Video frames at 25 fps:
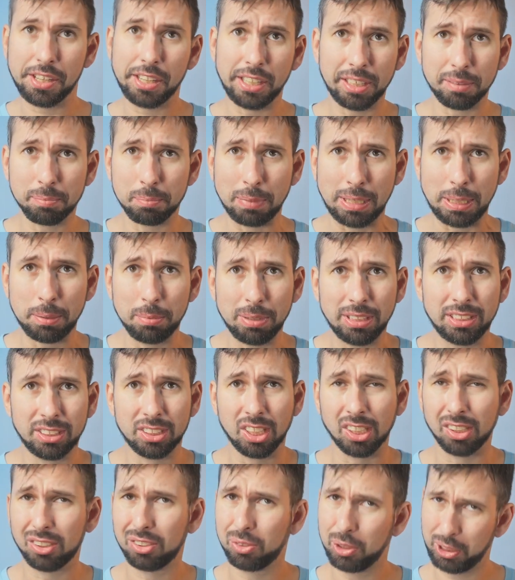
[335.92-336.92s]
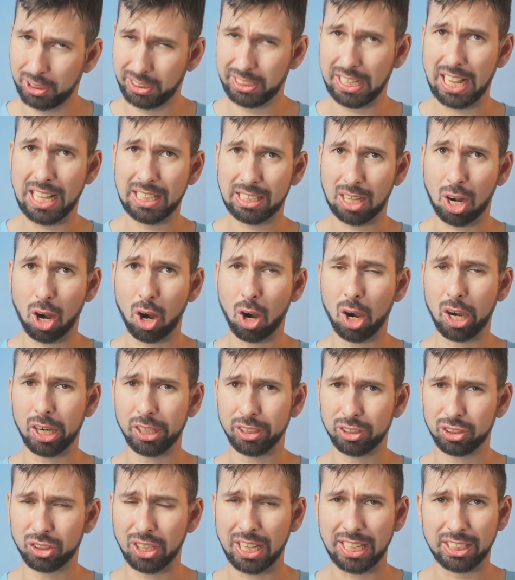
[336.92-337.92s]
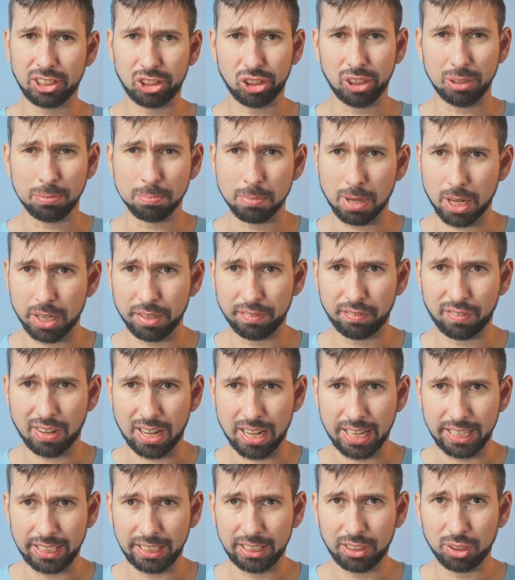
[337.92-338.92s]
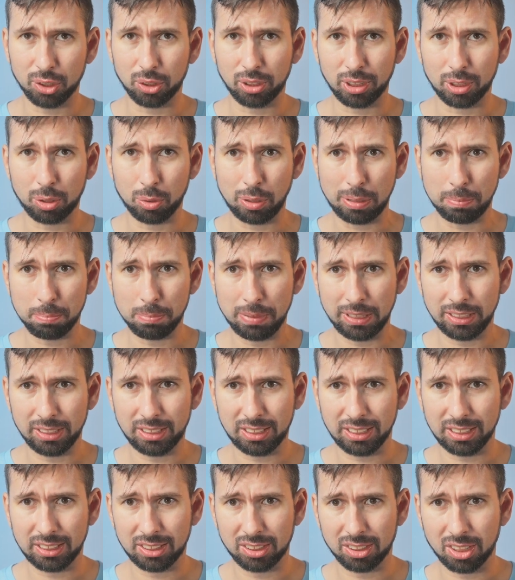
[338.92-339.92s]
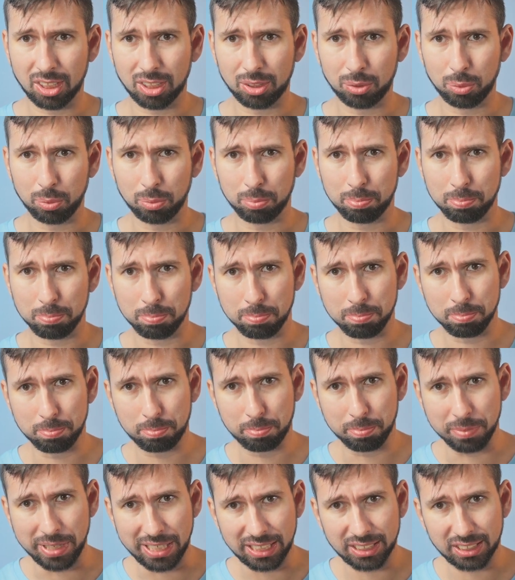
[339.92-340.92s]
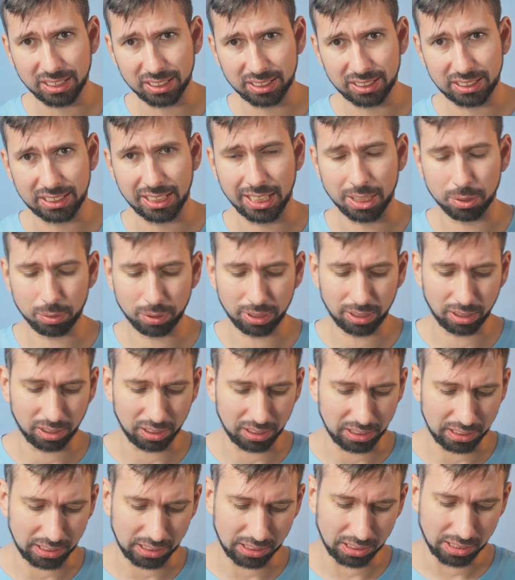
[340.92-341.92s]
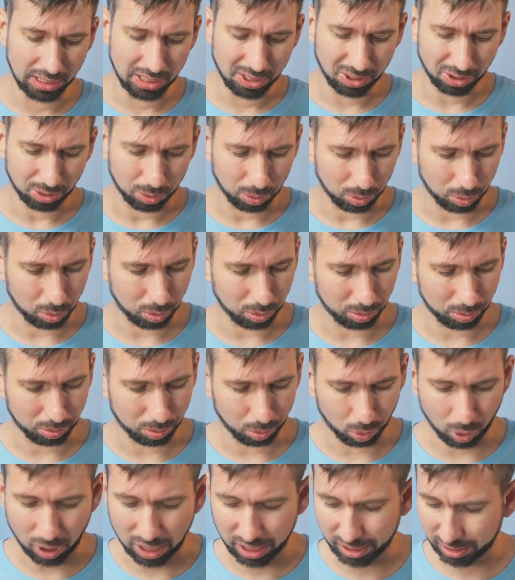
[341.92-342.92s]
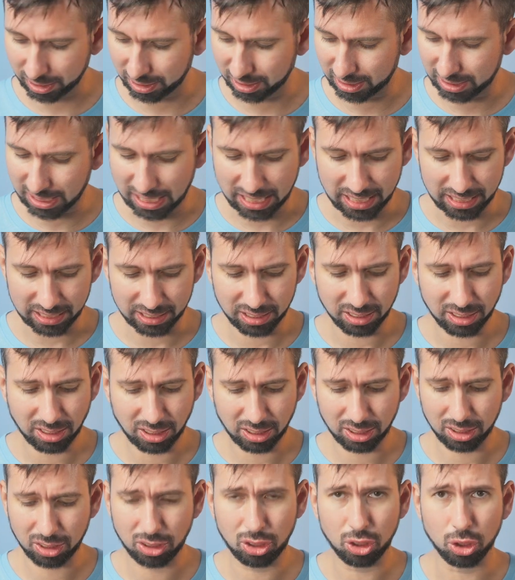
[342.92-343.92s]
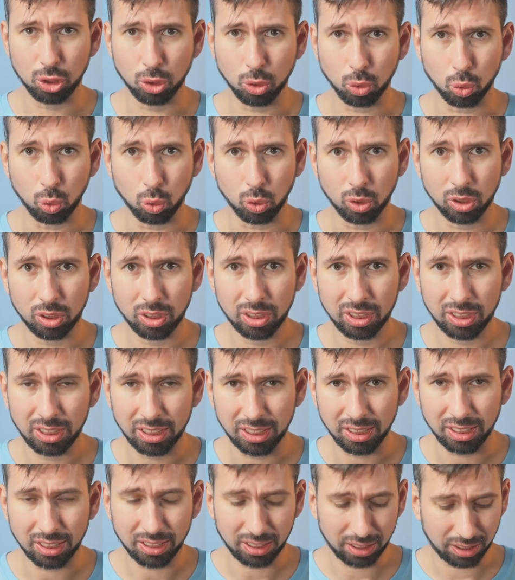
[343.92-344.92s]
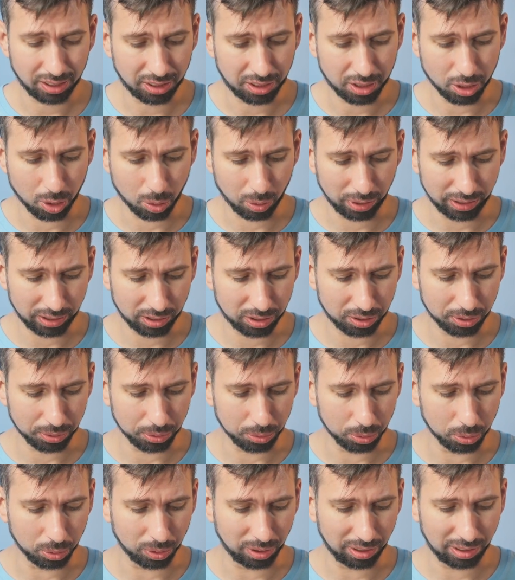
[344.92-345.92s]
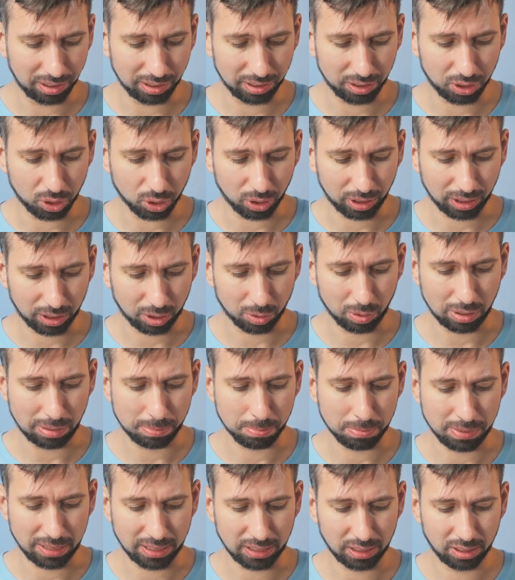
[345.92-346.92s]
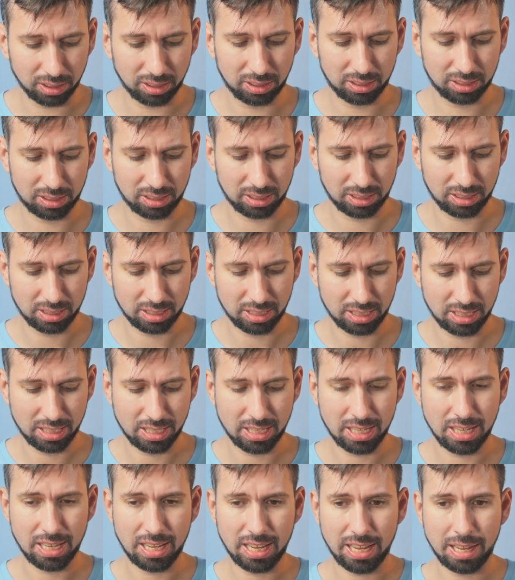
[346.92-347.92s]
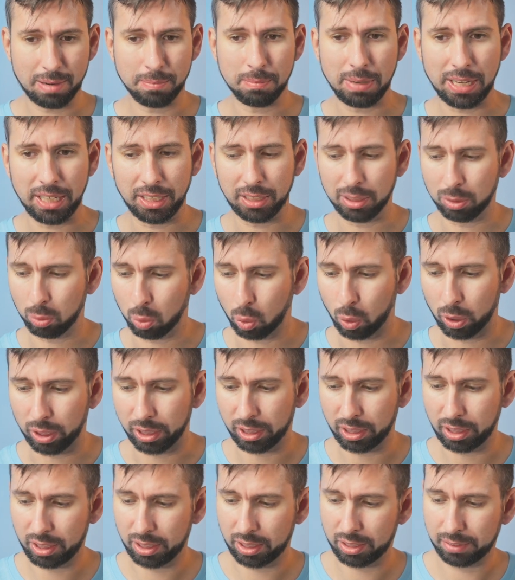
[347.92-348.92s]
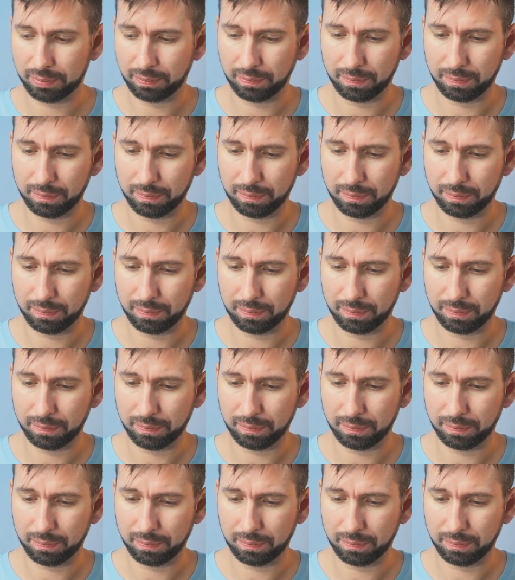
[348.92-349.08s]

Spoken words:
maybe it's not that hard to actually modifying your equipment. It's not necessarily rocket science to go into your equipment and make it work.